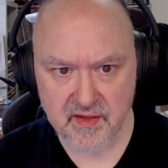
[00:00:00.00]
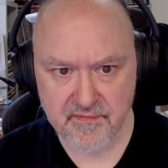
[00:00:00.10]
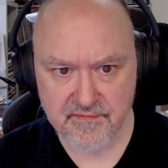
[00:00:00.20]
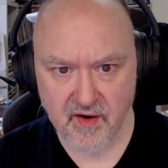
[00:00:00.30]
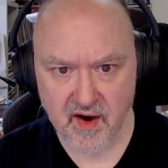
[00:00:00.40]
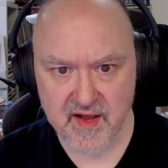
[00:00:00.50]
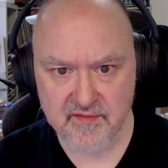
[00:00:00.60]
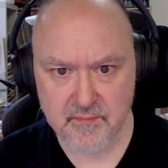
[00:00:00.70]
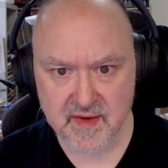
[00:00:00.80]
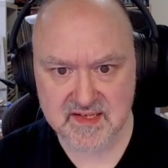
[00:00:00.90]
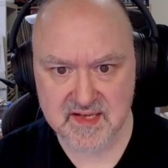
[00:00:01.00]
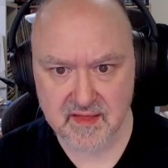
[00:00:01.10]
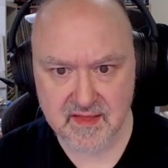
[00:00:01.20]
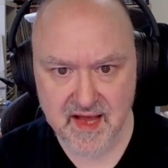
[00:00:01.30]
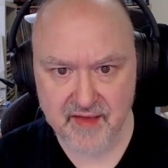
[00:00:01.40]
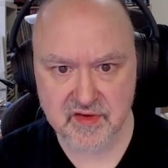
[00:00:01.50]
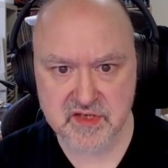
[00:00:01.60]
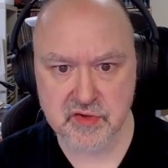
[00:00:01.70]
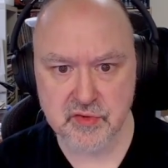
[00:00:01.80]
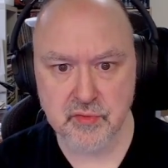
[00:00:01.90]
the five makes that the
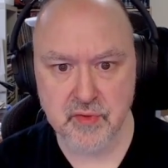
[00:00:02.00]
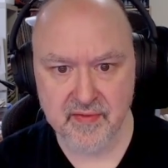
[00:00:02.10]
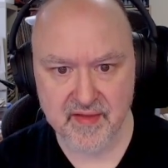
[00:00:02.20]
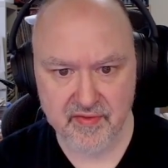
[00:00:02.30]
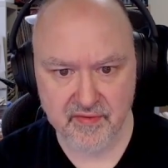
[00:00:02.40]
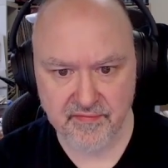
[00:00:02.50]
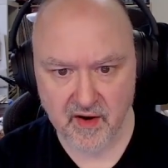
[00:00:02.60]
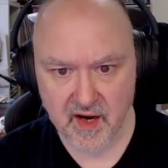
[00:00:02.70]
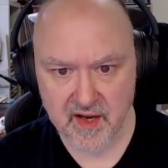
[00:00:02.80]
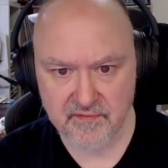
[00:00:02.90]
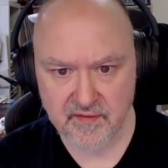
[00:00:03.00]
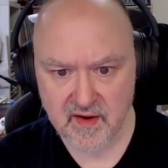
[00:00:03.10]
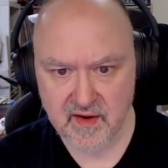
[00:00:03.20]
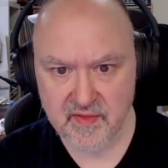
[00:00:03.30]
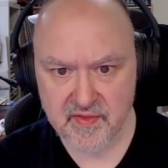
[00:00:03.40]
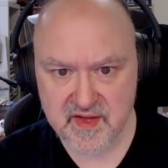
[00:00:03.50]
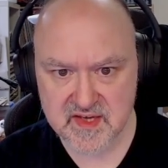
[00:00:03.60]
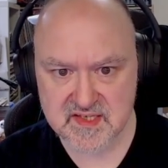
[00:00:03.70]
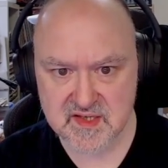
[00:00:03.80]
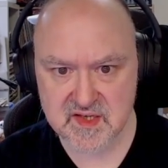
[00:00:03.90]
two and that the five.
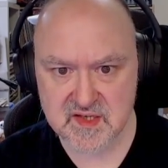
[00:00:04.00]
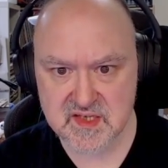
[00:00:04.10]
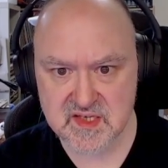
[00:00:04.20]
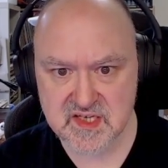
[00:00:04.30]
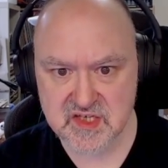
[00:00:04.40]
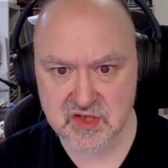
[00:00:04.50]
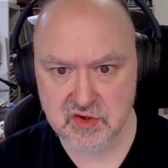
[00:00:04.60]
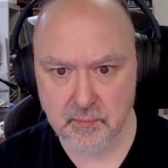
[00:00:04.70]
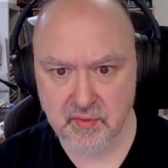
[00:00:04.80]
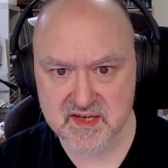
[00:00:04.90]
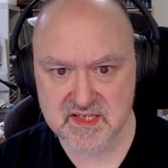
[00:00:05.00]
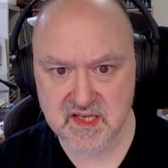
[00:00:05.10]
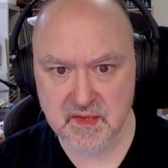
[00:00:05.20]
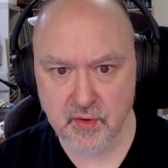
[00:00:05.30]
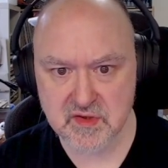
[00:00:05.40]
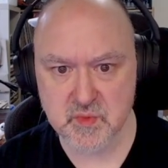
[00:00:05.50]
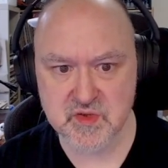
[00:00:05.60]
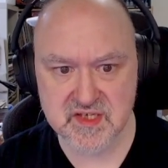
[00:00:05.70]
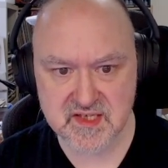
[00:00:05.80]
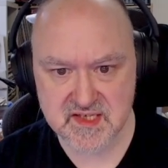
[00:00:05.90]
This is the digit not placed in the box,
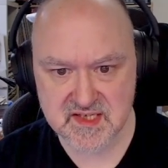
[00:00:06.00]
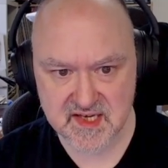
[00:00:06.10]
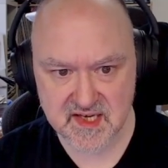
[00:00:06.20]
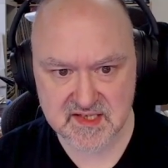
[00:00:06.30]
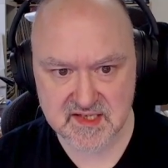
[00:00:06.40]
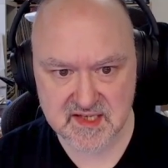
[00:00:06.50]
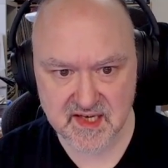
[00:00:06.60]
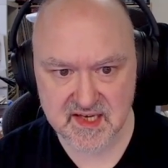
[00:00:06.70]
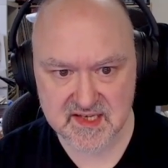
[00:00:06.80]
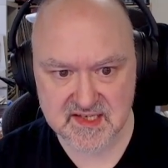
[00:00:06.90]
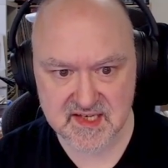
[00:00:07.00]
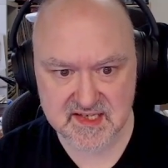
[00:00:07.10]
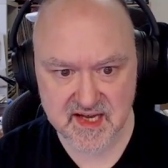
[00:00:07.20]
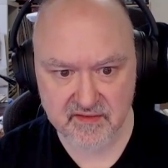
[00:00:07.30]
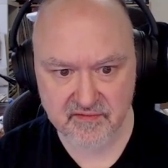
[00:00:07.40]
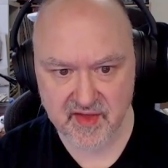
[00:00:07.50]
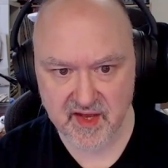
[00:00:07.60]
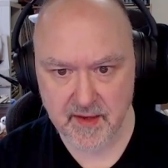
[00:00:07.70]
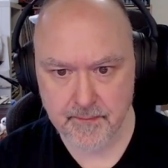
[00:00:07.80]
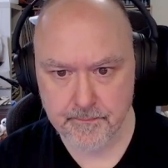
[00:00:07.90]
which is the six, taking six out of there.